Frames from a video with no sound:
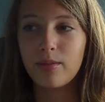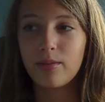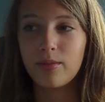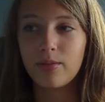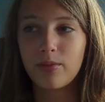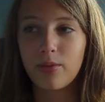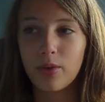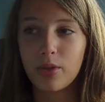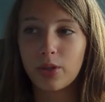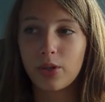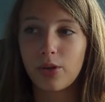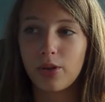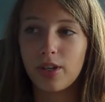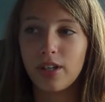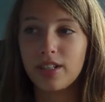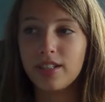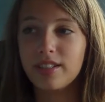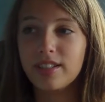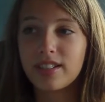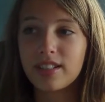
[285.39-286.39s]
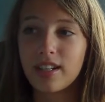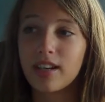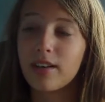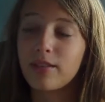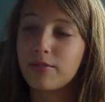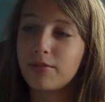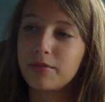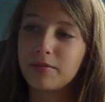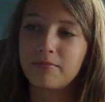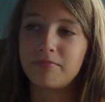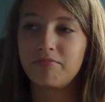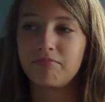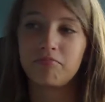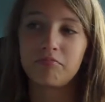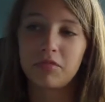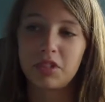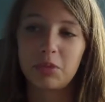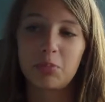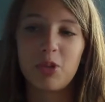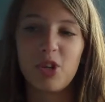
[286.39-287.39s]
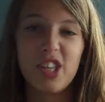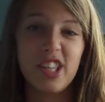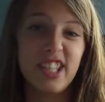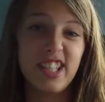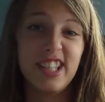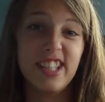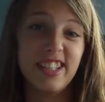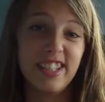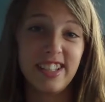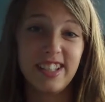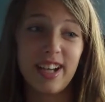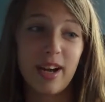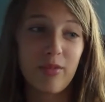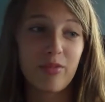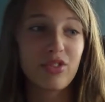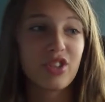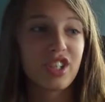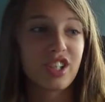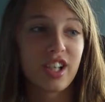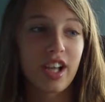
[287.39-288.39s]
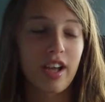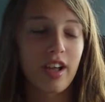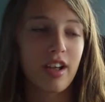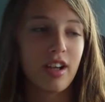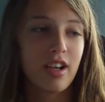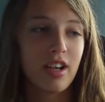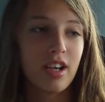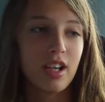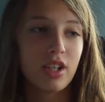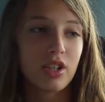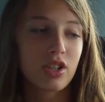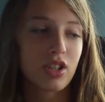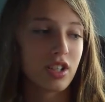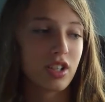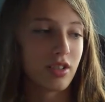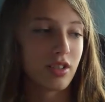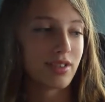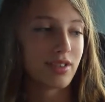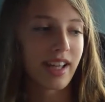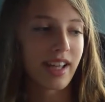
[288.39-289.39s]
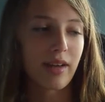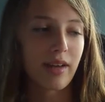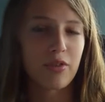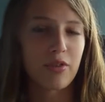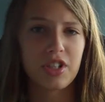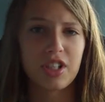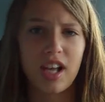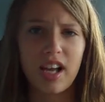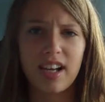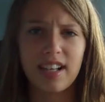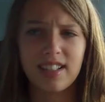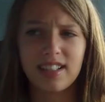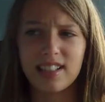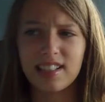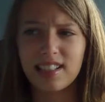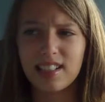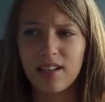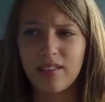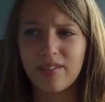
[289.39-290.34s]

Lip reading: 4th grade stuff is pretty easy, I have to say, because it was like for science and stuff.